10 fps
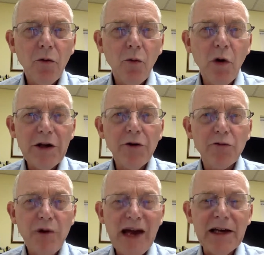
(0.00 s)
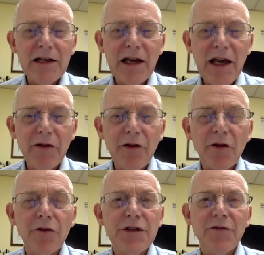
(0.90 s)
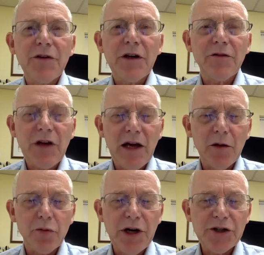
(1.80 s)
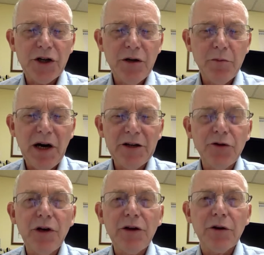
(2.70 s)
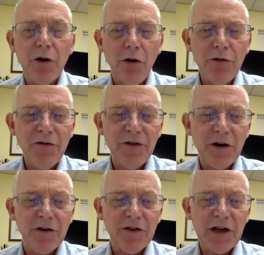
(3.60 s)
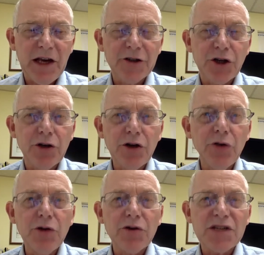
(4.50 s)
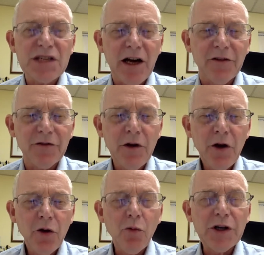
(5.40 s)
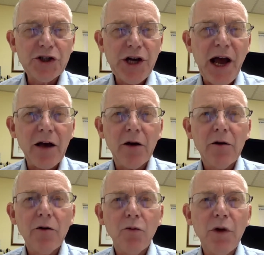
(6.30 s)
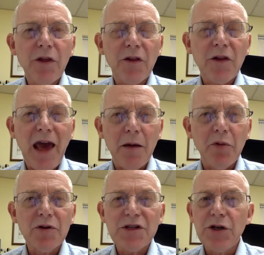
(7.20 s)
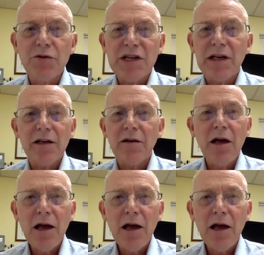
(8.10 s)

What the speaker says: what you read in the certificate of calibration by doing your own verification. You yourself would check with samples using